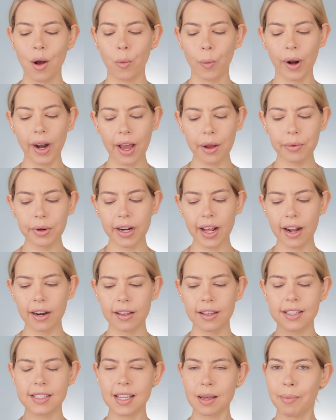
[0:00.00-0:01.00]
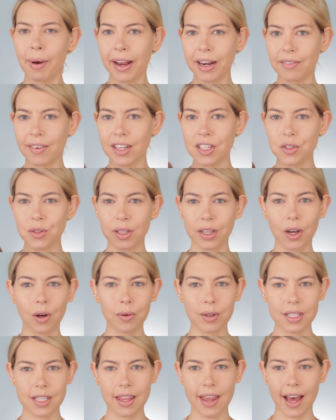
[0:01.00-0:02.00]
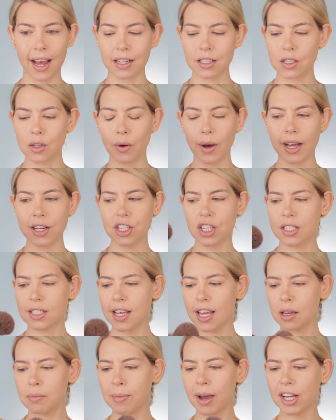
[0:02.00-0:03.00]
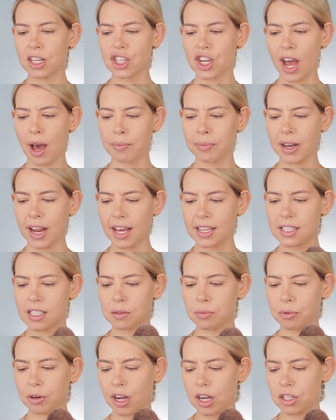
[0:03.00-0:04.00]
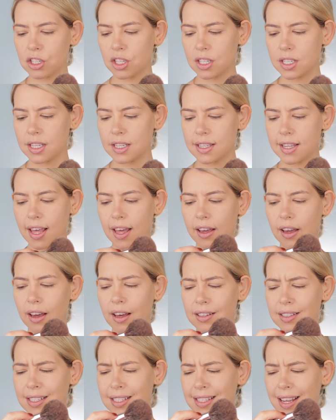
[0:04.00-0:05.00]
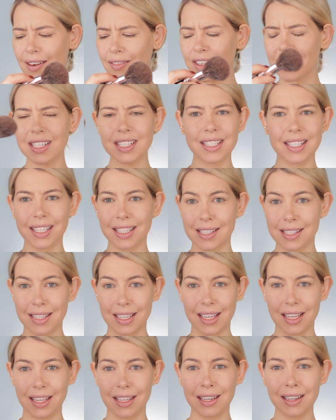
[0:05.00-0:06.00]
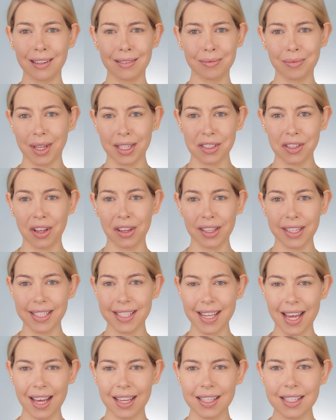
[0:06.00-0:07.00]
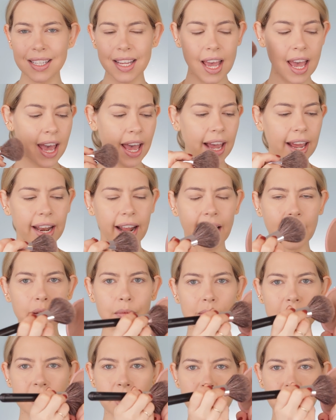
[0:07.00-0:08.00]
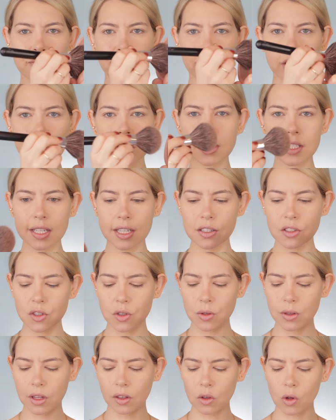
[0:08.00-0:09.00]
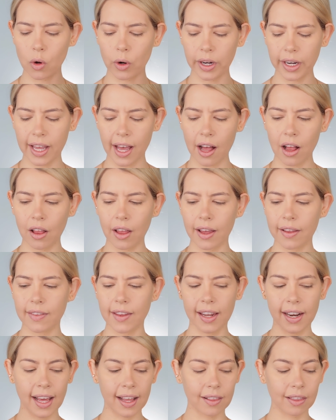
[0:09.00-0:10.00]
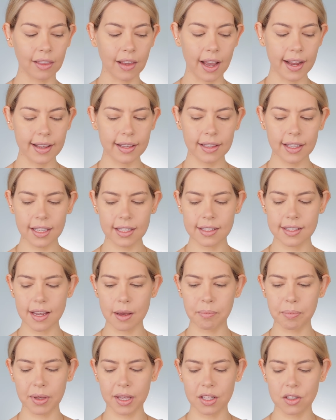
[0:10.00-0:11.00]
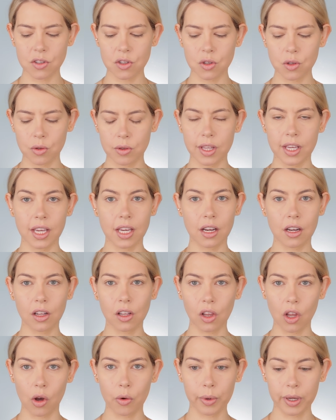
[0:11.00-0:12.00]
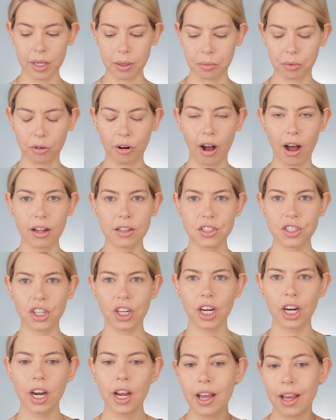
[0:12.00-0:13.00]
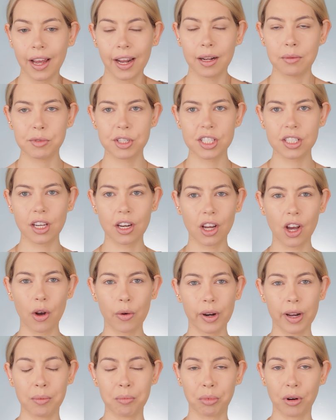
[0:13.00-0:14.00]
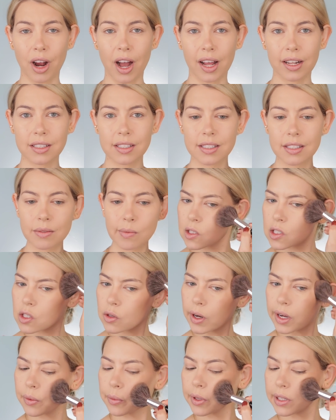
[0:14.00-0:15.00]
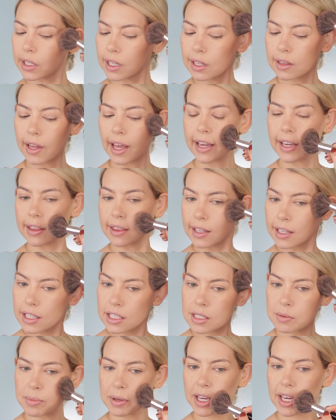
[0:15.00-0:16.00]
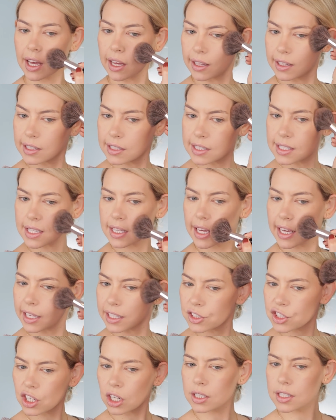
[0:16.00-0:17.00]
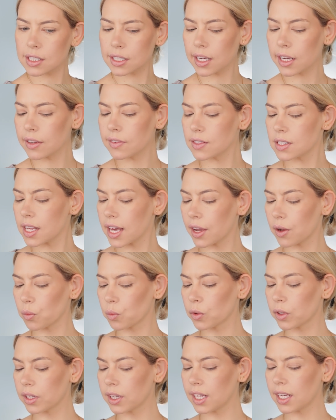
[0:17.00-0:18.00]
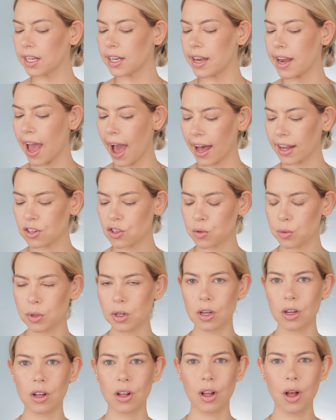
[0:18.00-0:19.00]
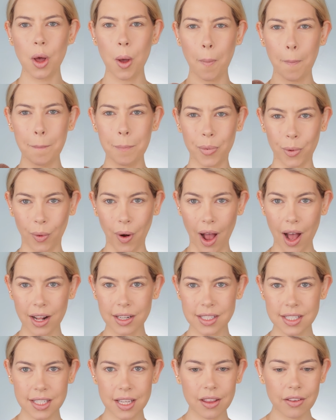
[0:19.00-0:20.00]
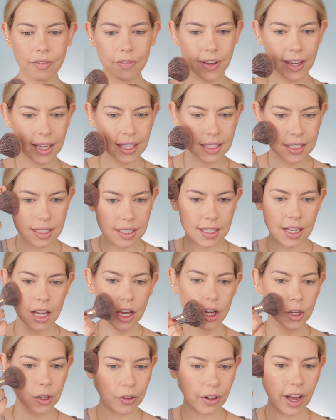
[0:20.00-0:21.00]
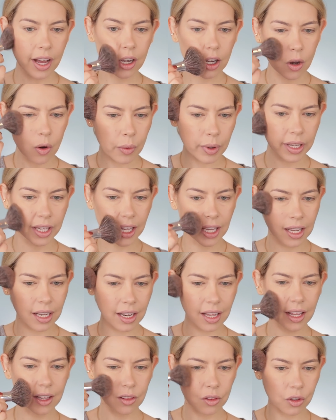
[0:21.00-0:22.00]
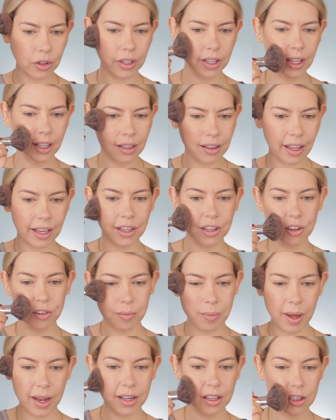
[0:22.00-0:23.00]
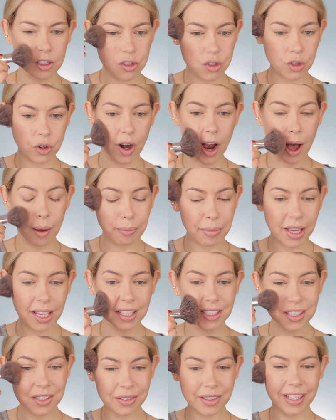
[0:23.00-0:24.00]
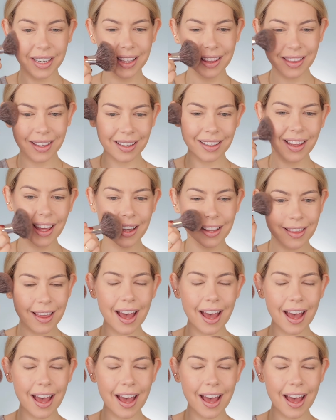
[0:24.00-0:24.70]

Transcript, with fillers: when I run out of this, I might eventually go into that. So I just take my Japanese brush. This is the 716, that's all it says. And I dip first into the L'Oreal and then I lightly dip into the Chloe bronzer. And I'm just gonna go in and bronze. So I really like these because it just gives a really natural bronze to the face. You're not going in and looking like you've been in the tropics or anything like